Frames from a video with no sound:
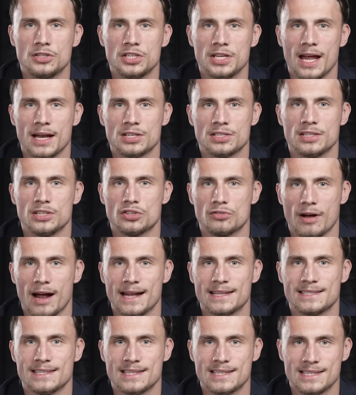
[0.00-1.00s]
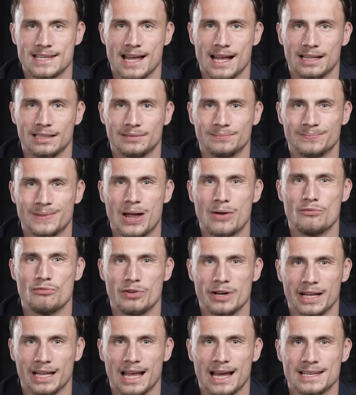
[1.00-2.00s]
she actually tried to sell and
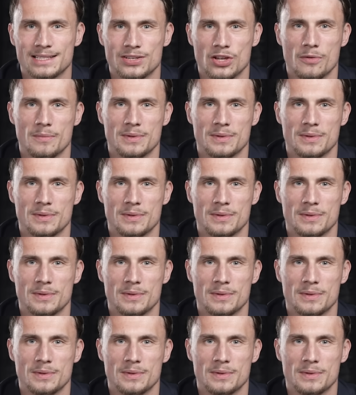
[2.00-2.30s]
realized her